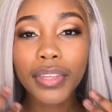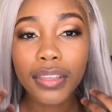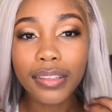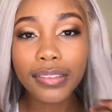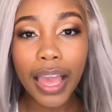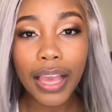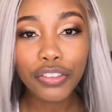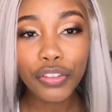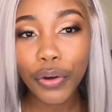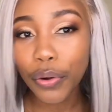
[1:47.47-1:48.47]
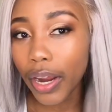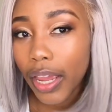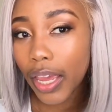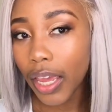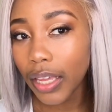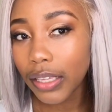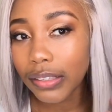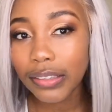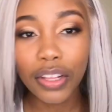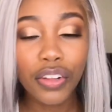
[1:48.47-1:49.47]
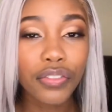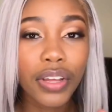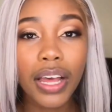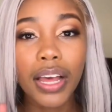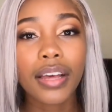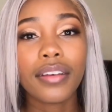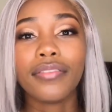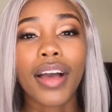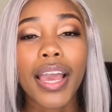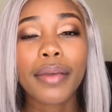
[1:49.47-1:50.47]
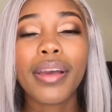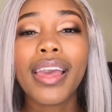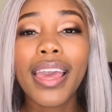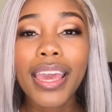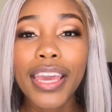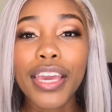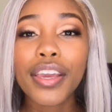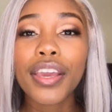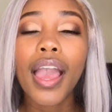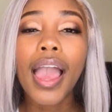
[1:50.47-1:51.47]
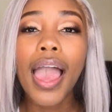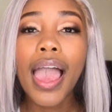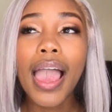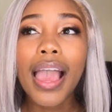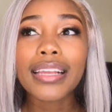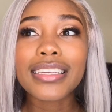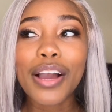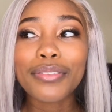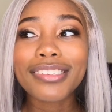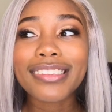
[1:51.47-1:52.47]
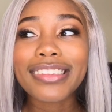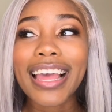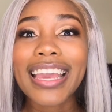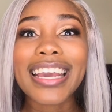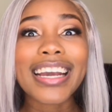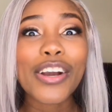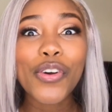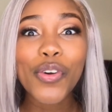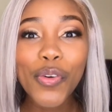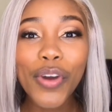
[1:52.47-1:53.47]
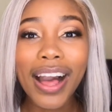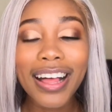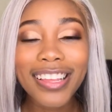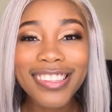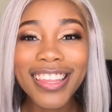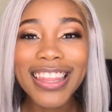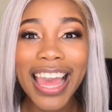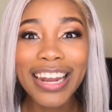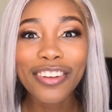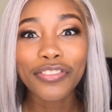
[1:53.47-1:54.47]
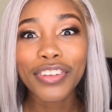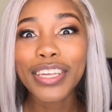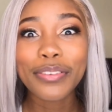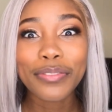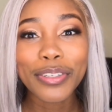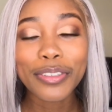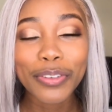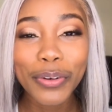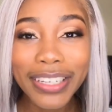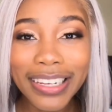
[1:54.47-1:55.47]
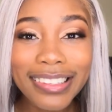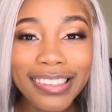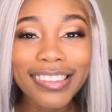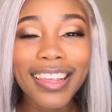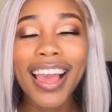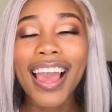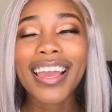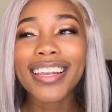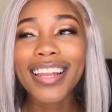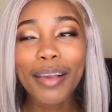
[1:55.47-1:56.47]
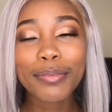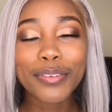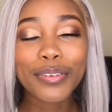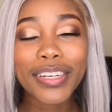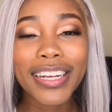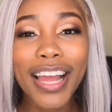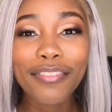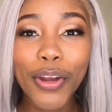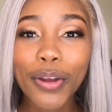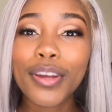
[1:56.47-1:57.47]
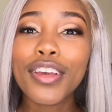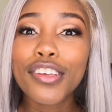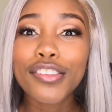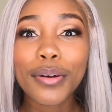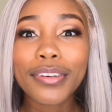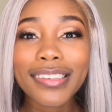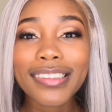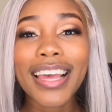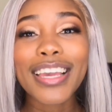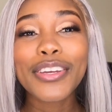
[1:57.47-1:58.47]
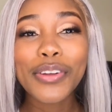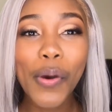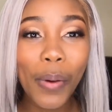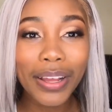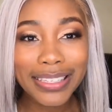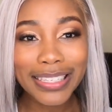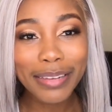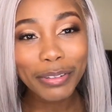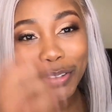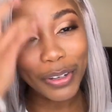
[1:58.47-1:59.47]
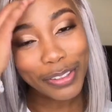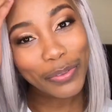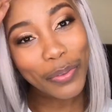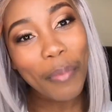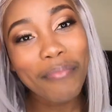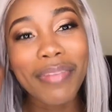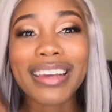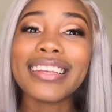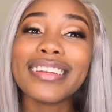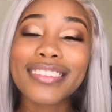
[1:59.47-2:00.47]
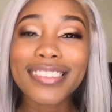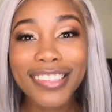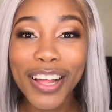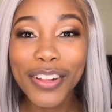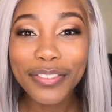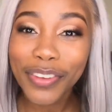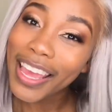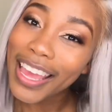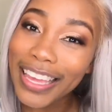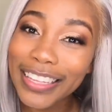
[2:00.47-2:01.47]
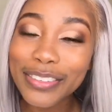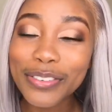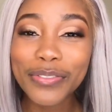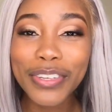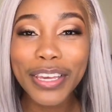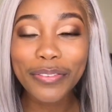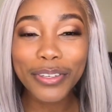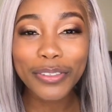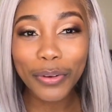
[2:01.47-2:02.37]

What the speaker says: this ash gray silver vibe hair, and I was just like, who else than VICKY V Jonas? I absolutely love her. So I was just like, you know what, let me transform my little self into VICKY V